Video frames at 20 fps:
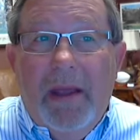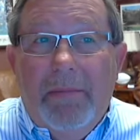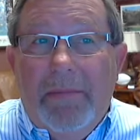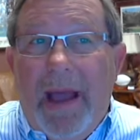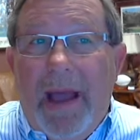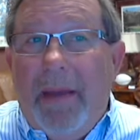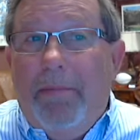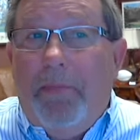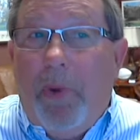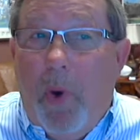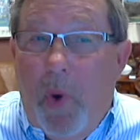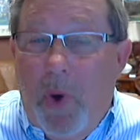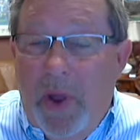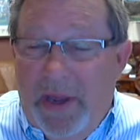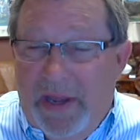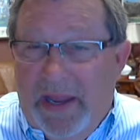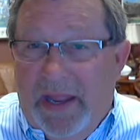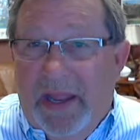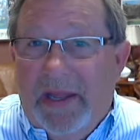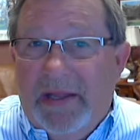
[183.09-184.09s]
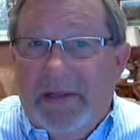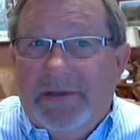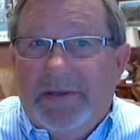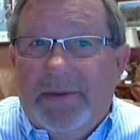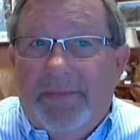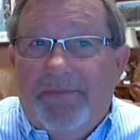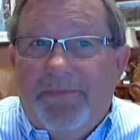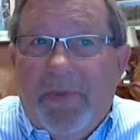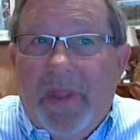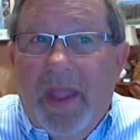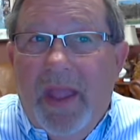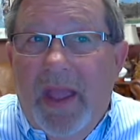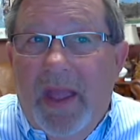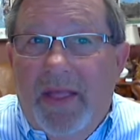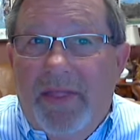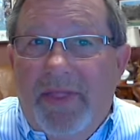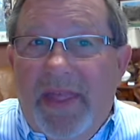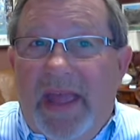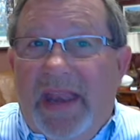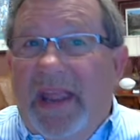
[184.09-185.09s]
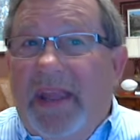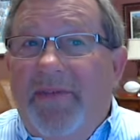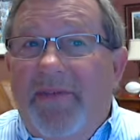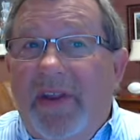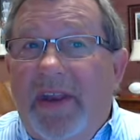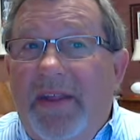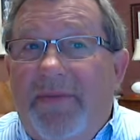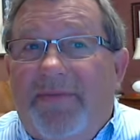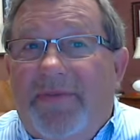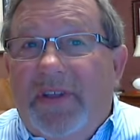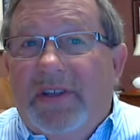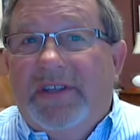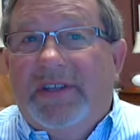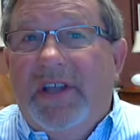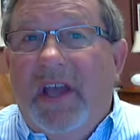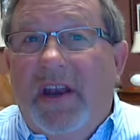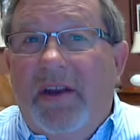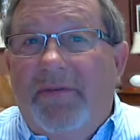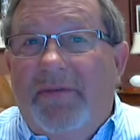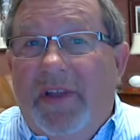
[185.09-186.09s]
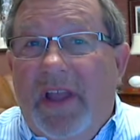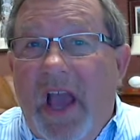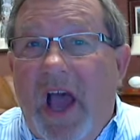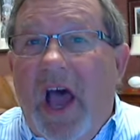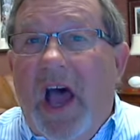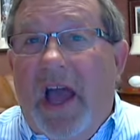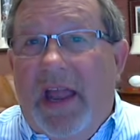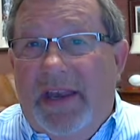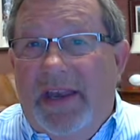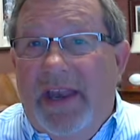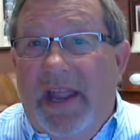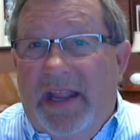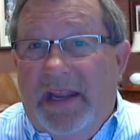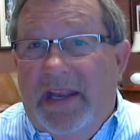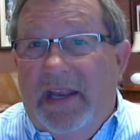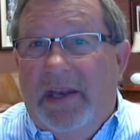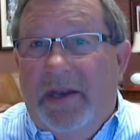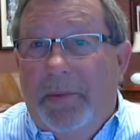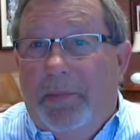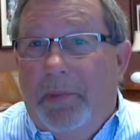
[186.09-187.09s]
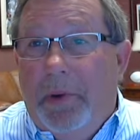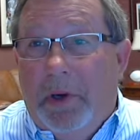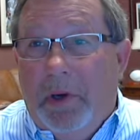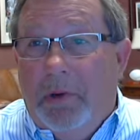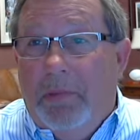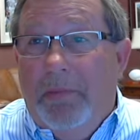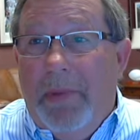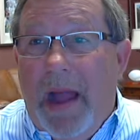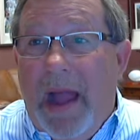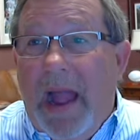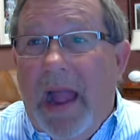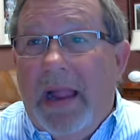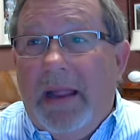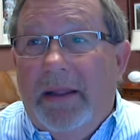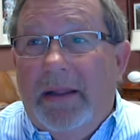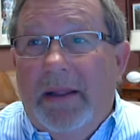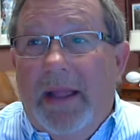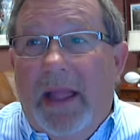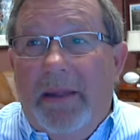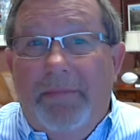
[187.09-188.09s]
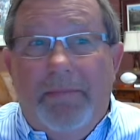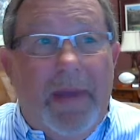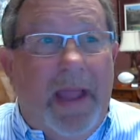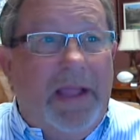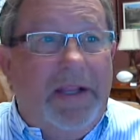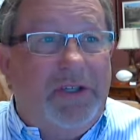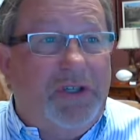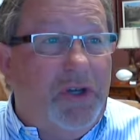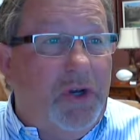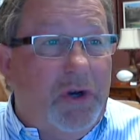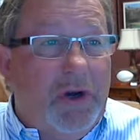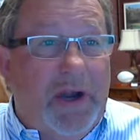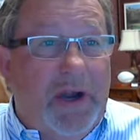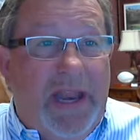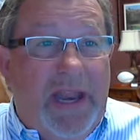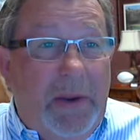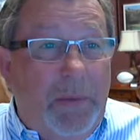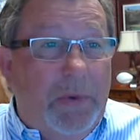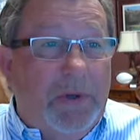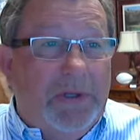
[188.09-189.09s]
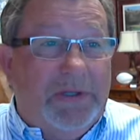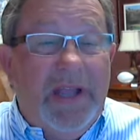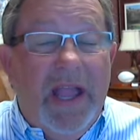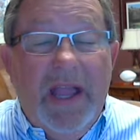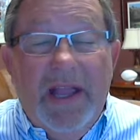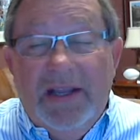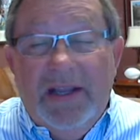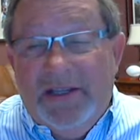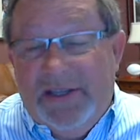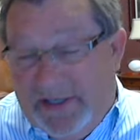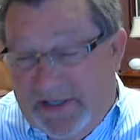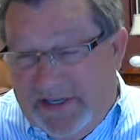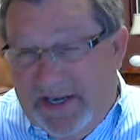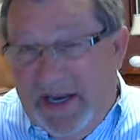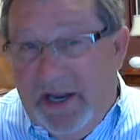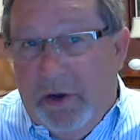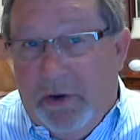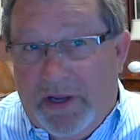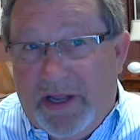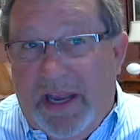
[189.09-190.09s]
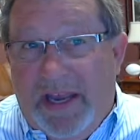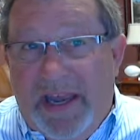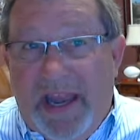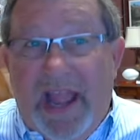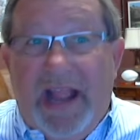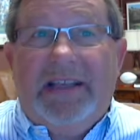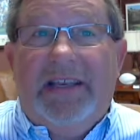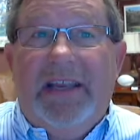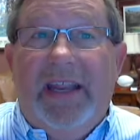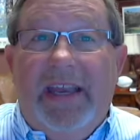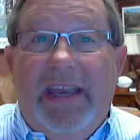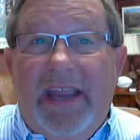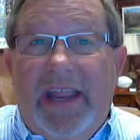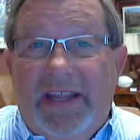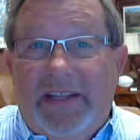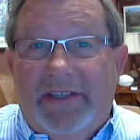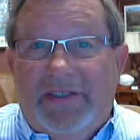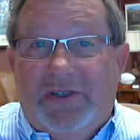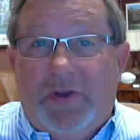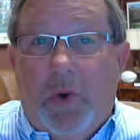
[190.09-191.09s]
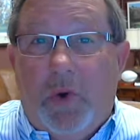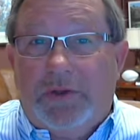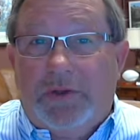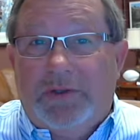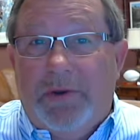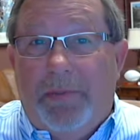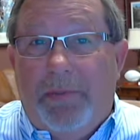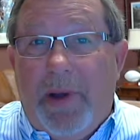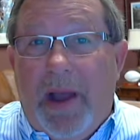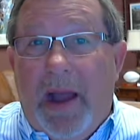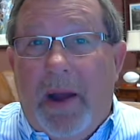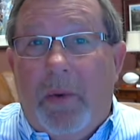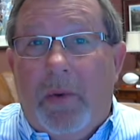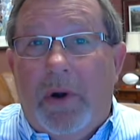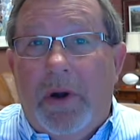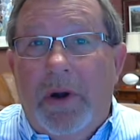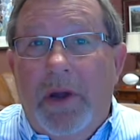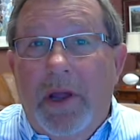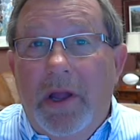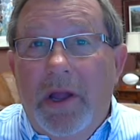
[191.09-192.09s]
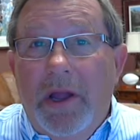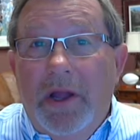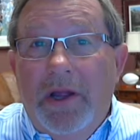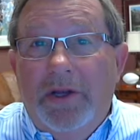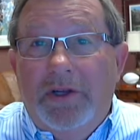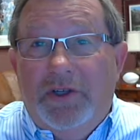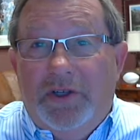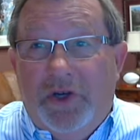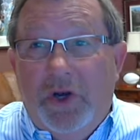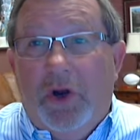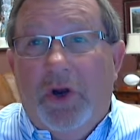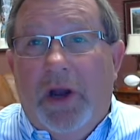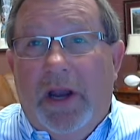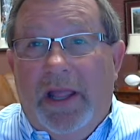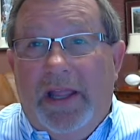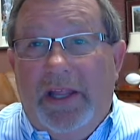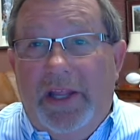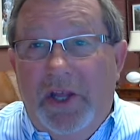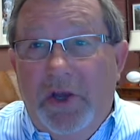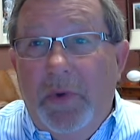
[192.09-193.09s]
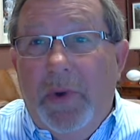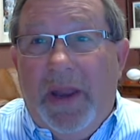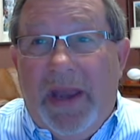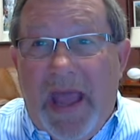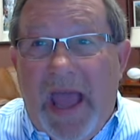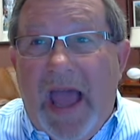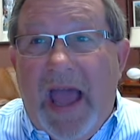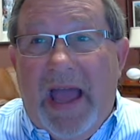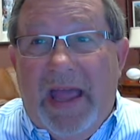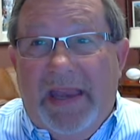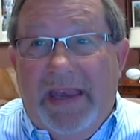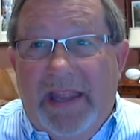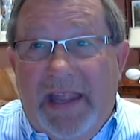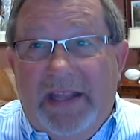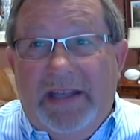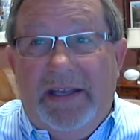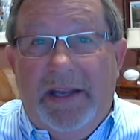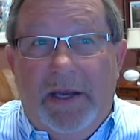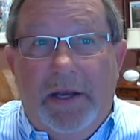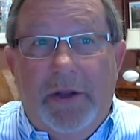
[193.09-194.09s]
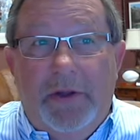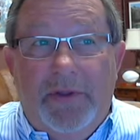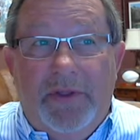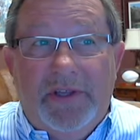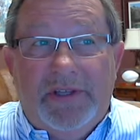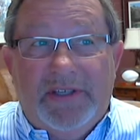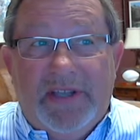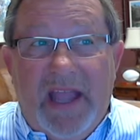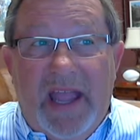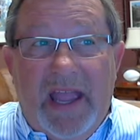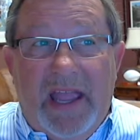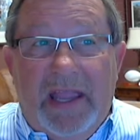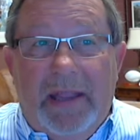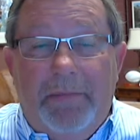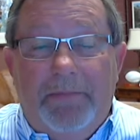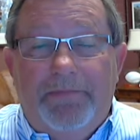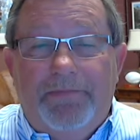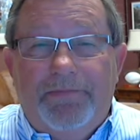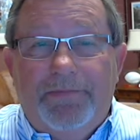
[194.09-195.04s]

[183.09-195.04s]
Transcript: My point is that even if the Son of God needed to pull back and make sure he was still connected to his source of power, surely you and I need to do the same.